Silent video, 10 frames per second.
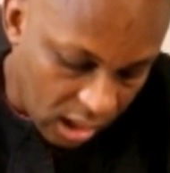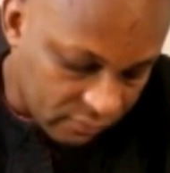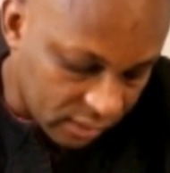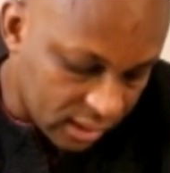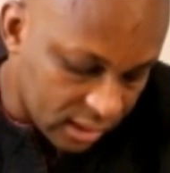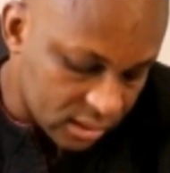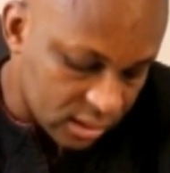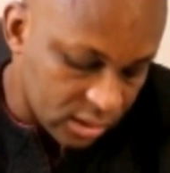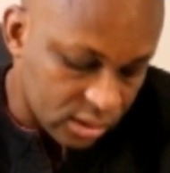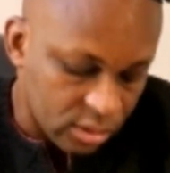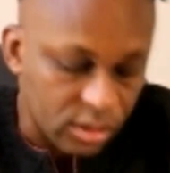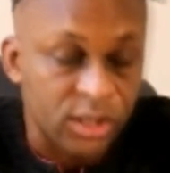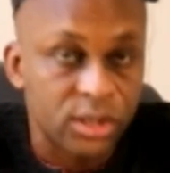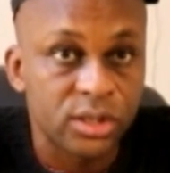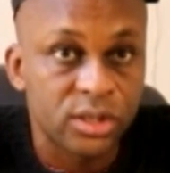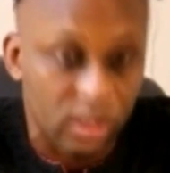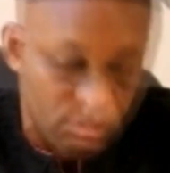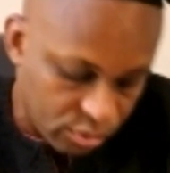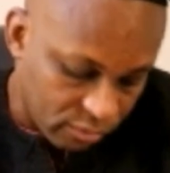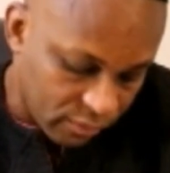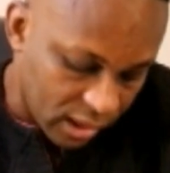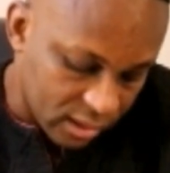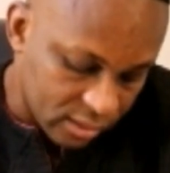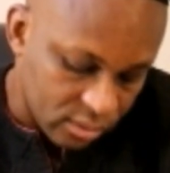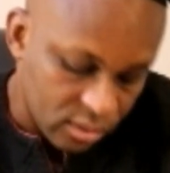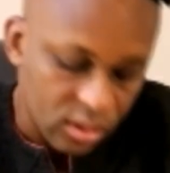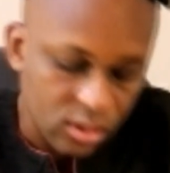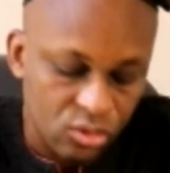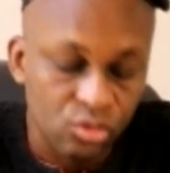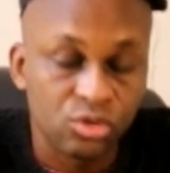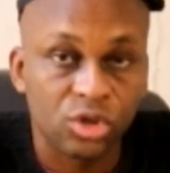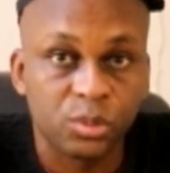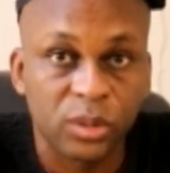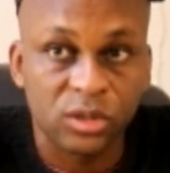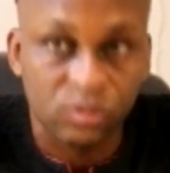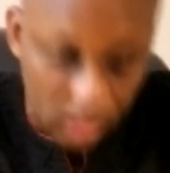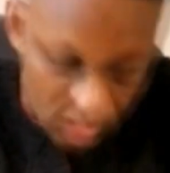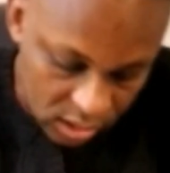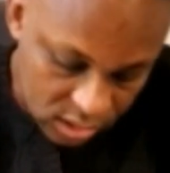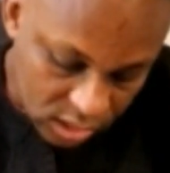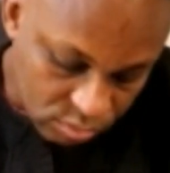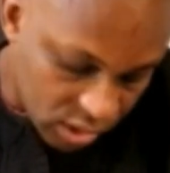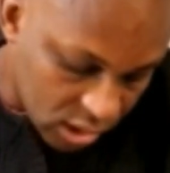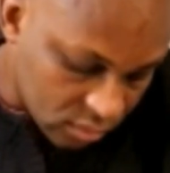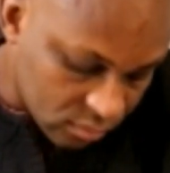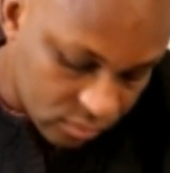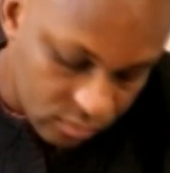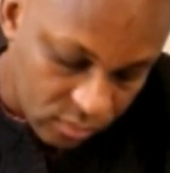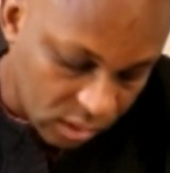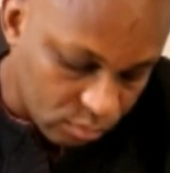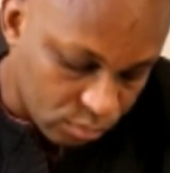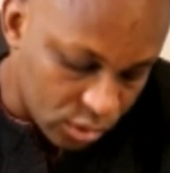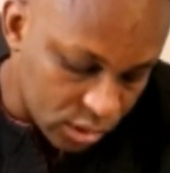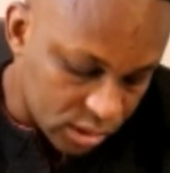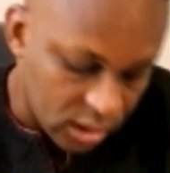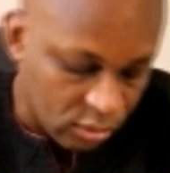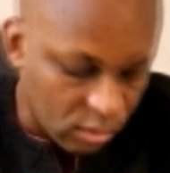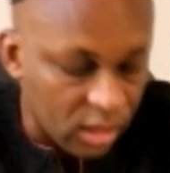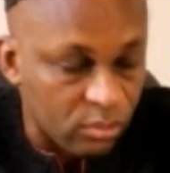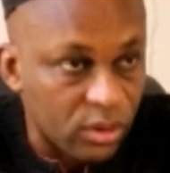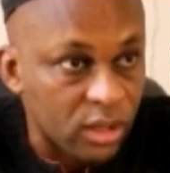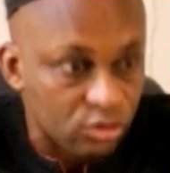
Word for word: After lengthy interrogations and profiling, two suspects were granted bail, police inquiry